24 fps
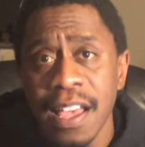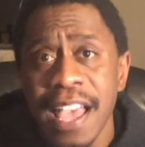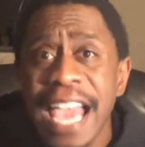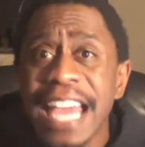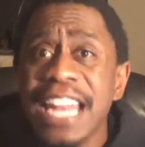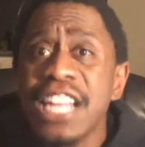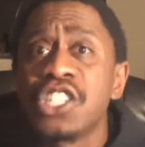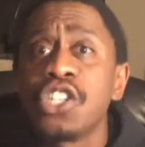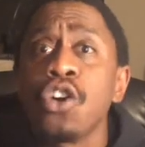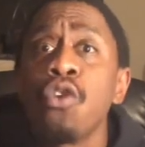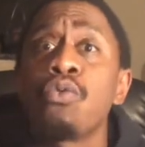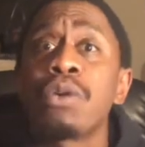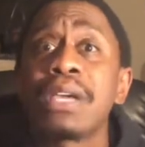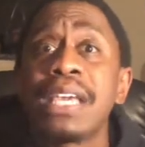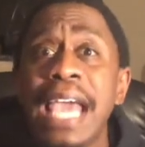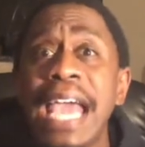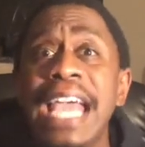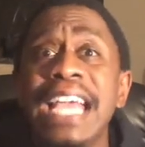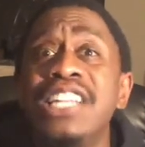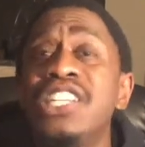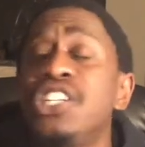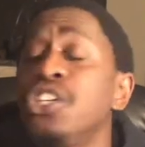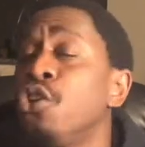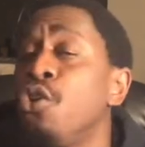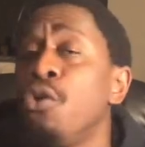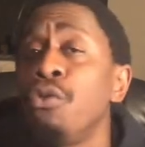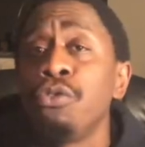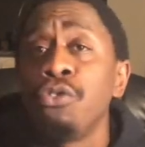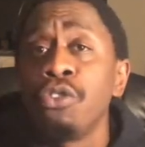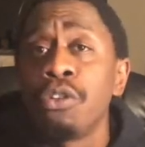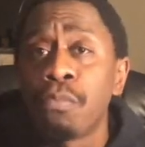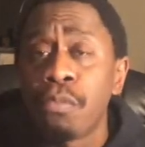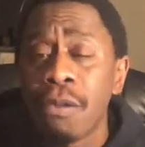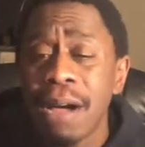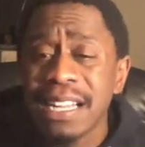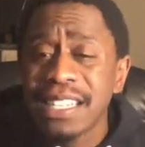And it's okay to go through the
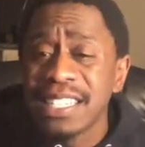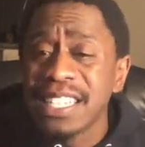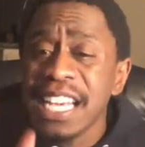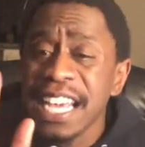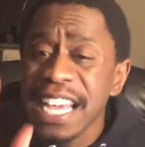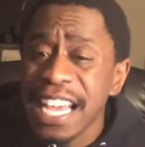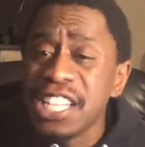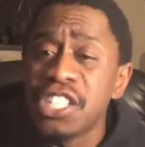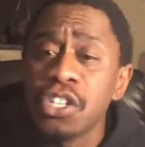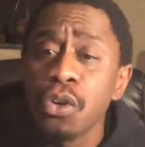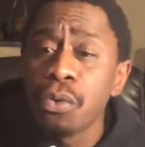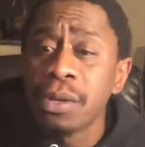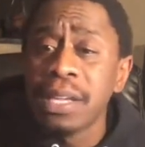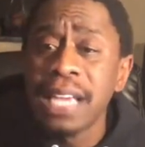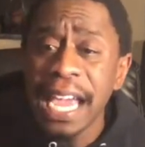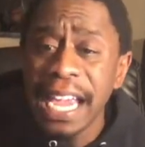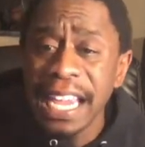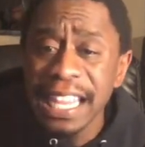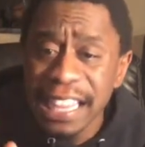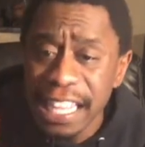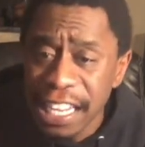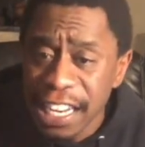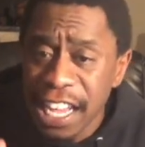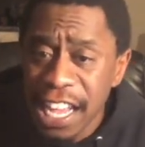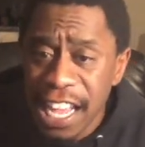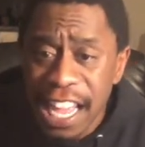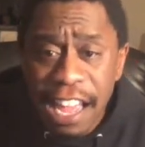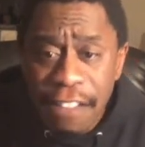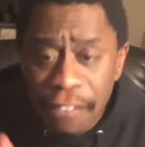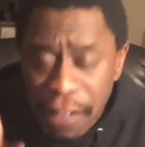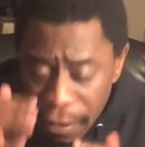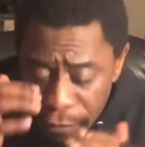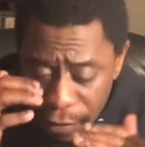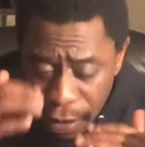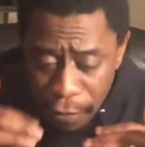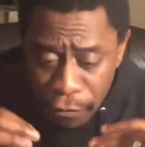process. It's okay that
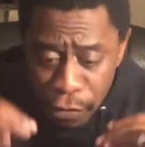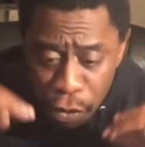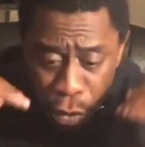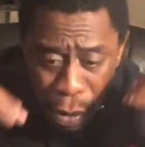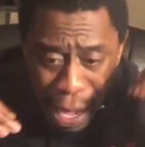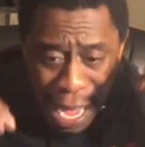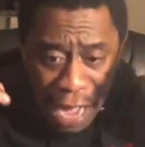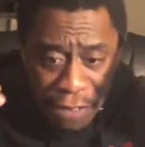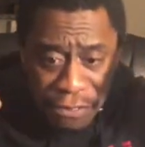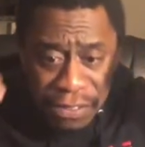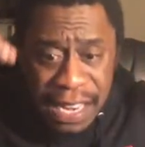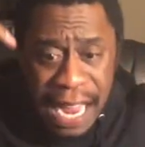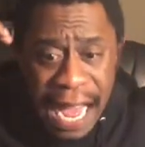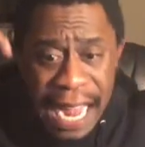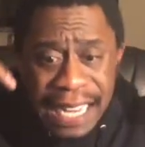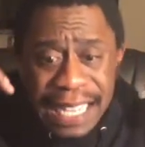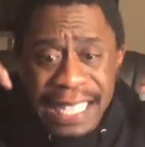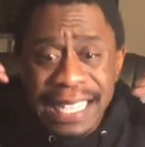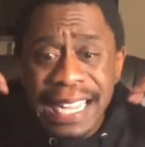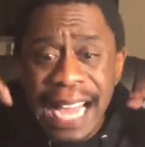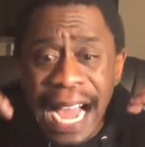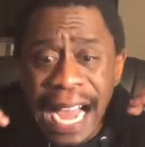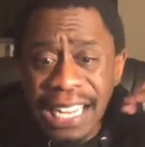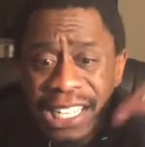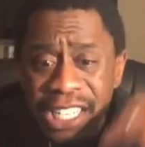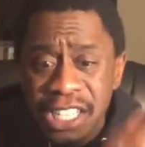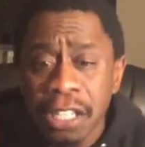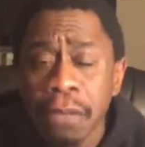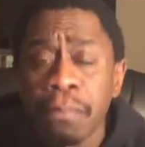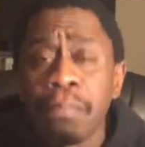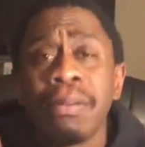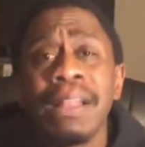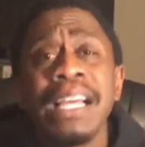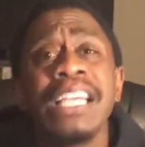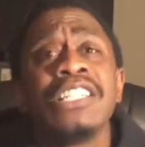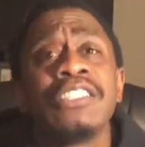if you have not got to the
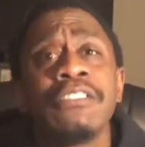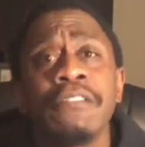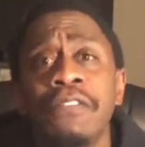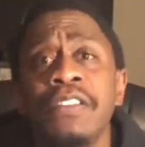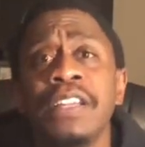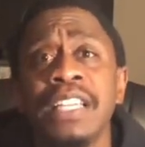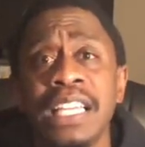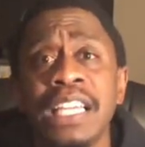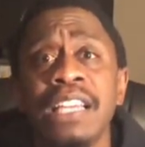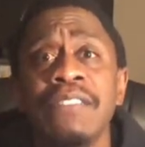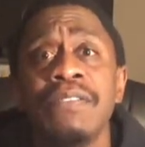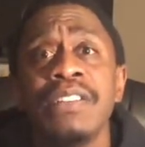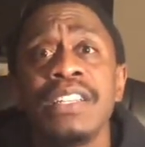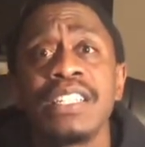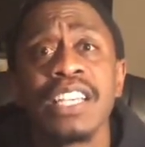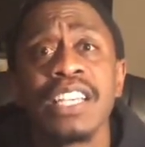place of forgiveness,